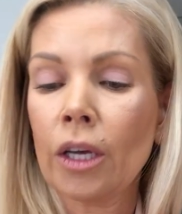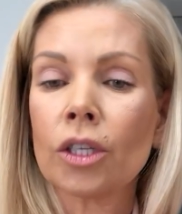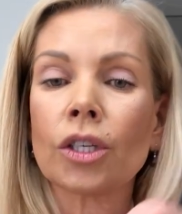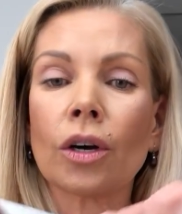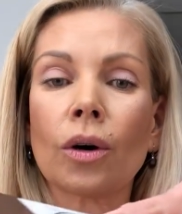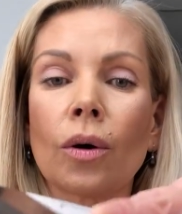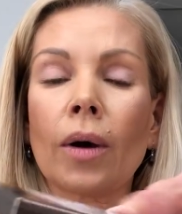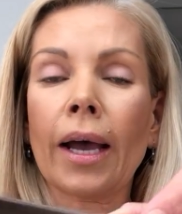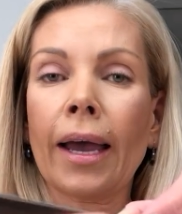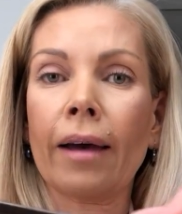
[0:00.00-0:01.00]

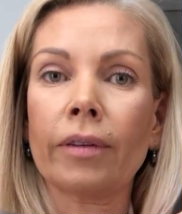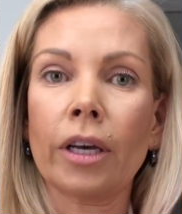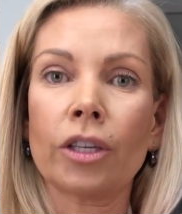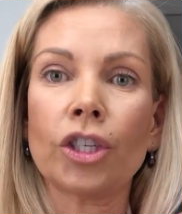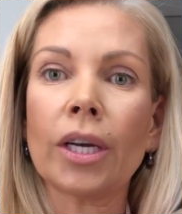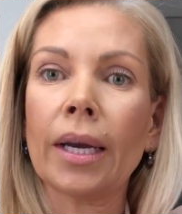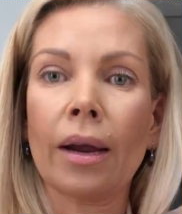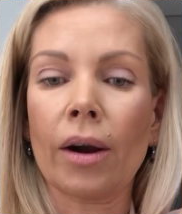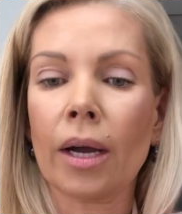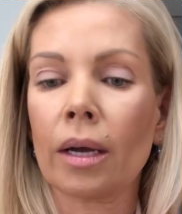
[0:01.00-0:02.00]
So I have a
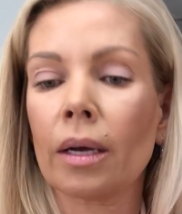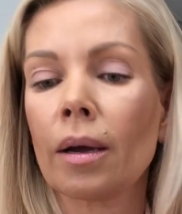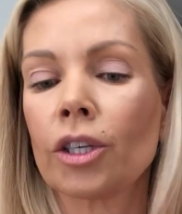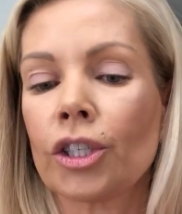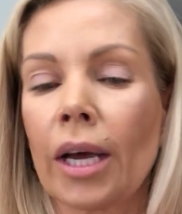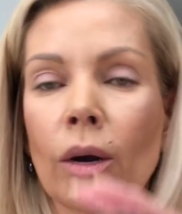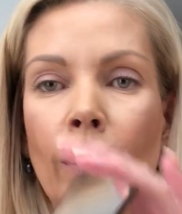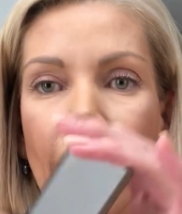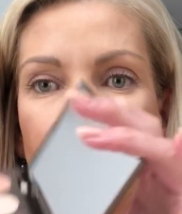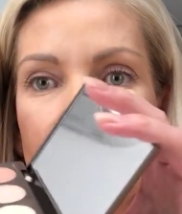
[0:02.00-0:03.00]
generic shadow
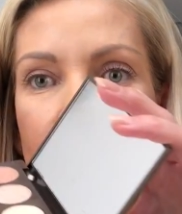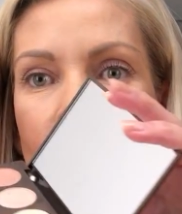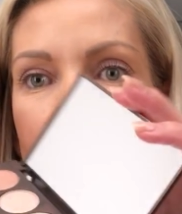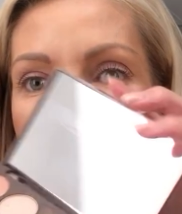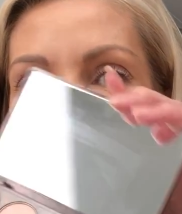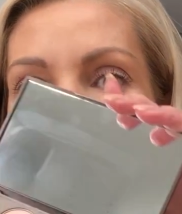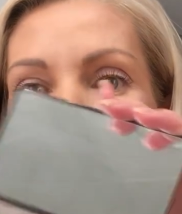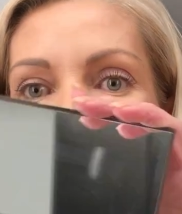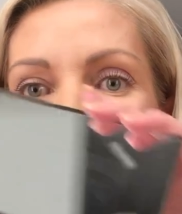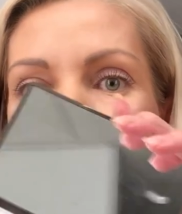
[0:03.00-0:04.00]
palette. I'm gonna
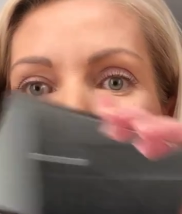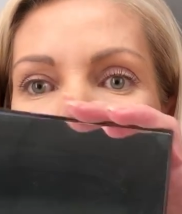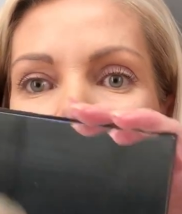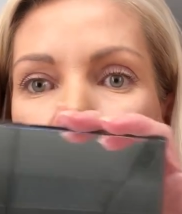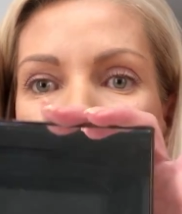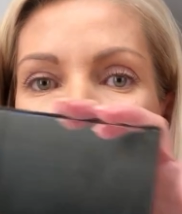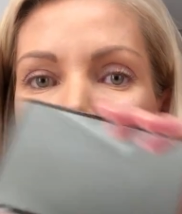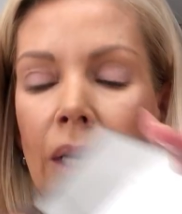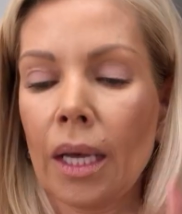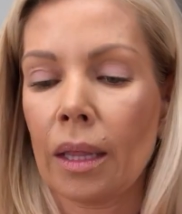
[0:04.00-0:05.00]
demonstrate
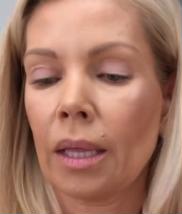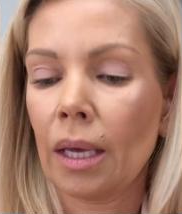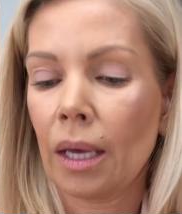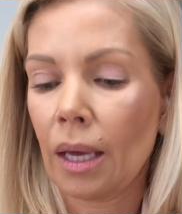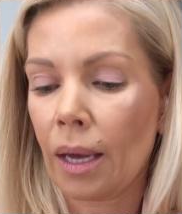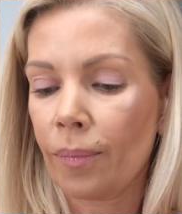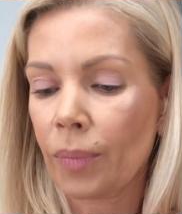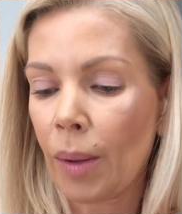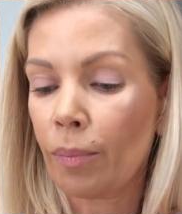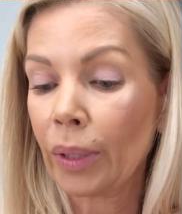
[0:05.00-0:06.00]
the
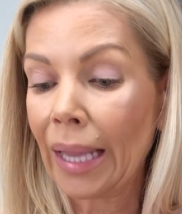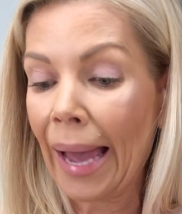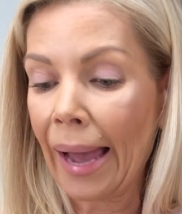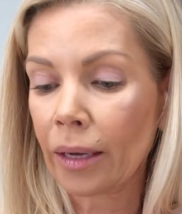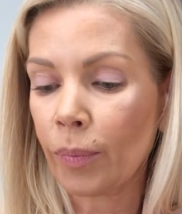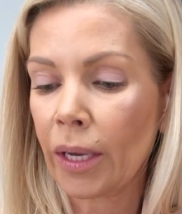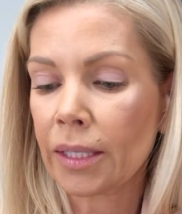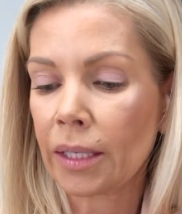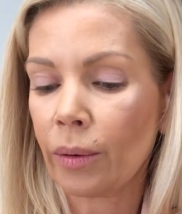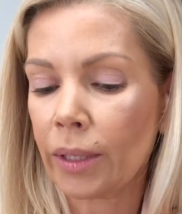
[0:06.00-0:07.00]
black,
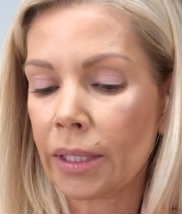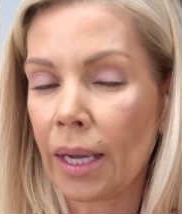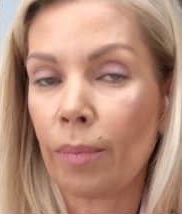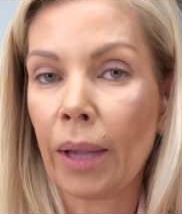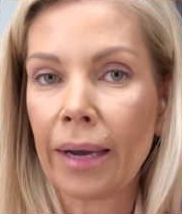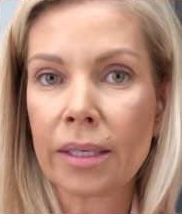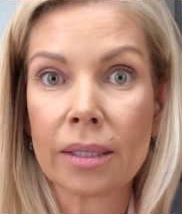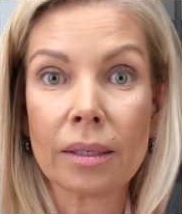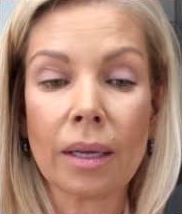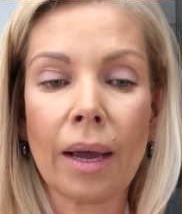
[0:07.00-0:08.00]
because I always say black
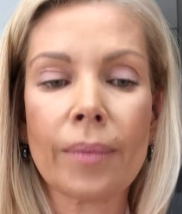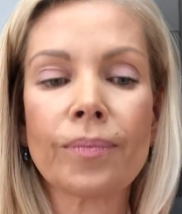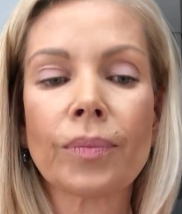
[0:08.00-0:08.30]
doesn't lie.